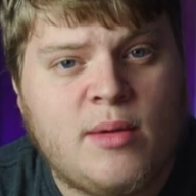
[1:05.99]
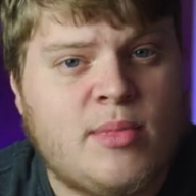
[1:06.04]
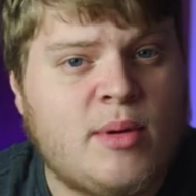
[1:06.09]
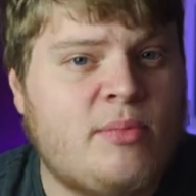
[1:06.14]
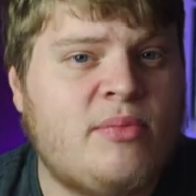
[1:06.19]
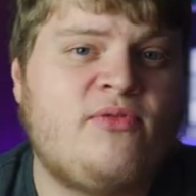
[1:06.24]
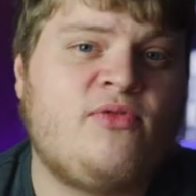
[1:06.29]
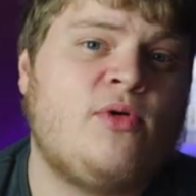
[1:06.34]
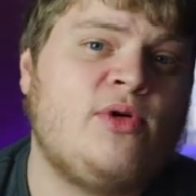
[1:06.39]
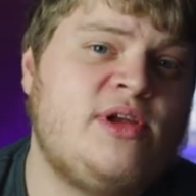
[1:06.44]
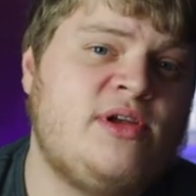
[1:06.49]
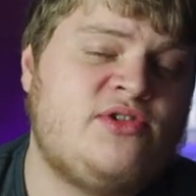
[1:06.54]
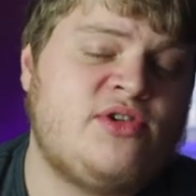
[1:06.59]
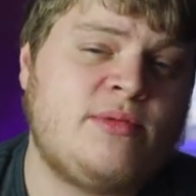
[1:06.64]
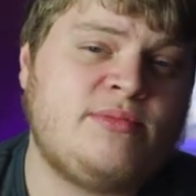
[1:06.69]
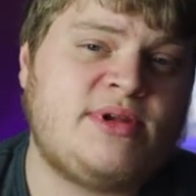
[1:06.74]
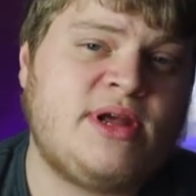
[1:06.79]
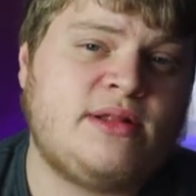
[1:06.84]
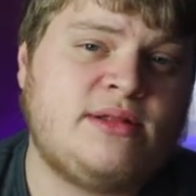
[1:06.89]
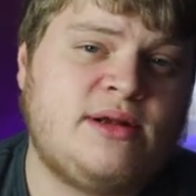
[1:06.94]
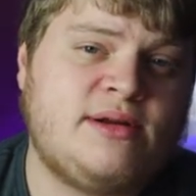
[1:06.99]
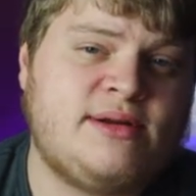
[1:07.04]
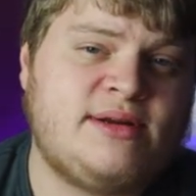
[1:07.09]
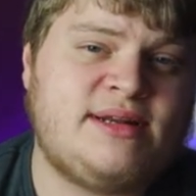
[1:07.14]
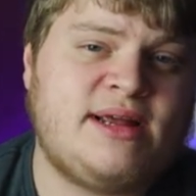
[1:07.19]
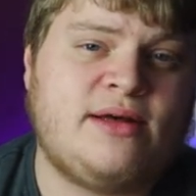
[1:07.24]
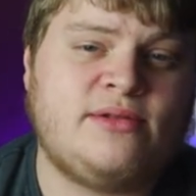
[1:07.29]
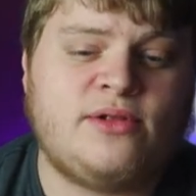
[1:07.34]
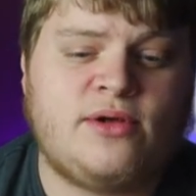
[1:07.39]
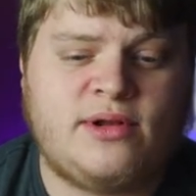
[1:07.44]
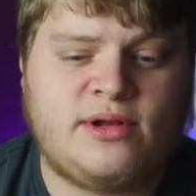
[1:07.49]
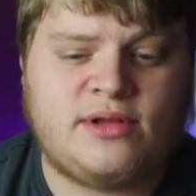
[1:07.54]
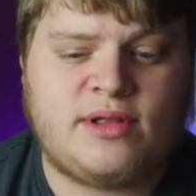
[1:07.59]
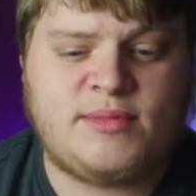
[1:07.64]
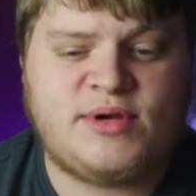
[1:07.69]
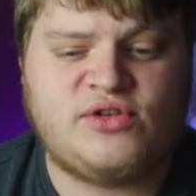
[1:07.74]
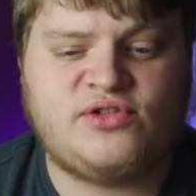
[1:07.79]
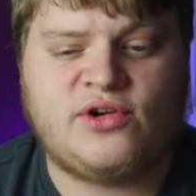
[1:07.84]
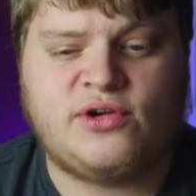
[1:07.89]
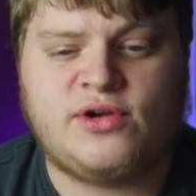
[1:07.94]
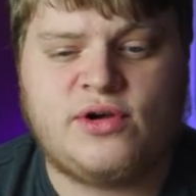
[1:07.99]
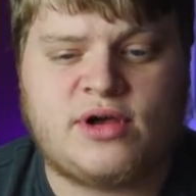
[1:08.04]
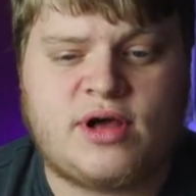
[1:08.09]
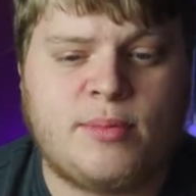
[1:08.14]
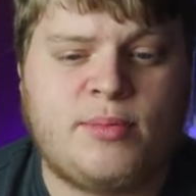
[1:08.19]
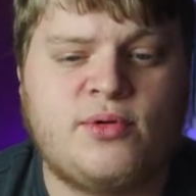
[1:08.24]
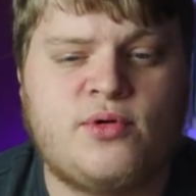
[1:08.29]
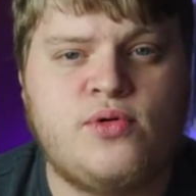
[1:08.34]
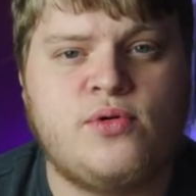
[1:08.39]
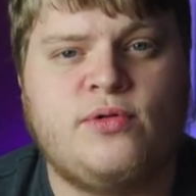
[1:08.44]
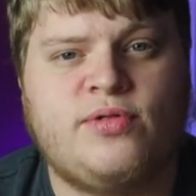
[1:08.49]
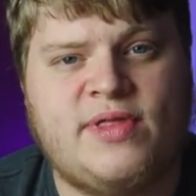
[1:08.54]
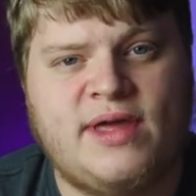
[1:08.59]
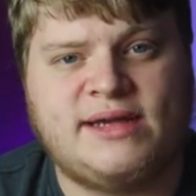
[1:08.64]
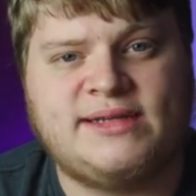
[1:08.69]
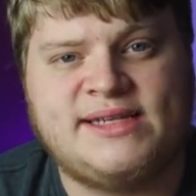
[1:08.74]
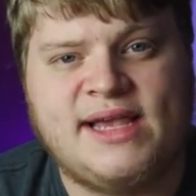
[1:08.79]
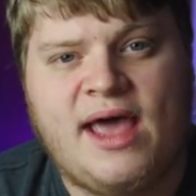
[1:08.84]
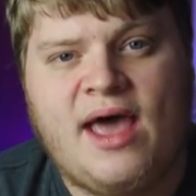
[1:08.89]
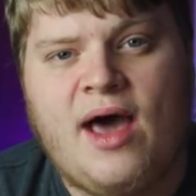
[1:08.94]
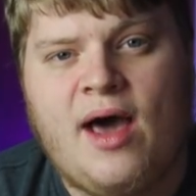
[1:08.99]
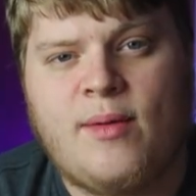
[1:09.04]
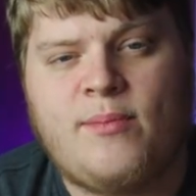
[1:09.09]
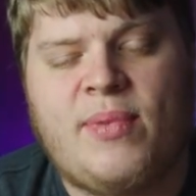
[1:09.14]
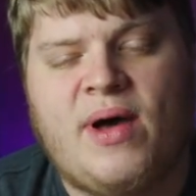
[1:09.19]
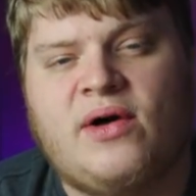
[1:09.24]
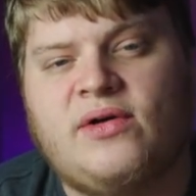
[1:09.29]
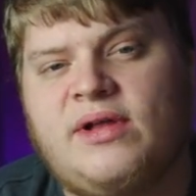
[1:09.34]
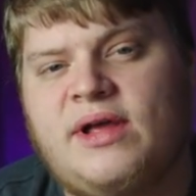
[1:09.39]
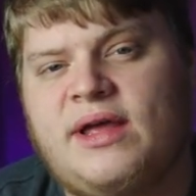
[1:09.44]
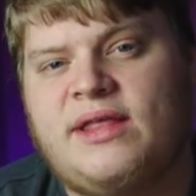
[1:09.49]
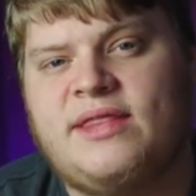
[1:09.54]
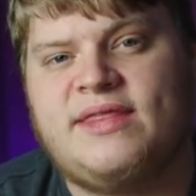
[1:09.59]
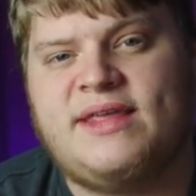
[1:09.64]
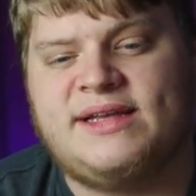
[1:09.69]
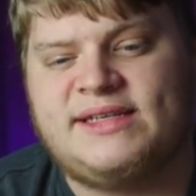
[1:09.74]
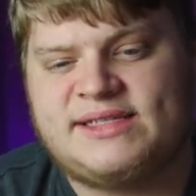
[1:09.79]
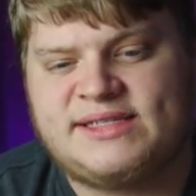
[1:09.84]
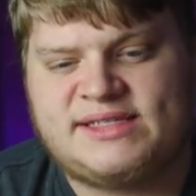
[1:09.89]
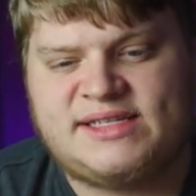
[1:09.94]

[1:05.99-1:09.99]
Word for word: But before you jump down there to download it, let me show you a couple cool things about this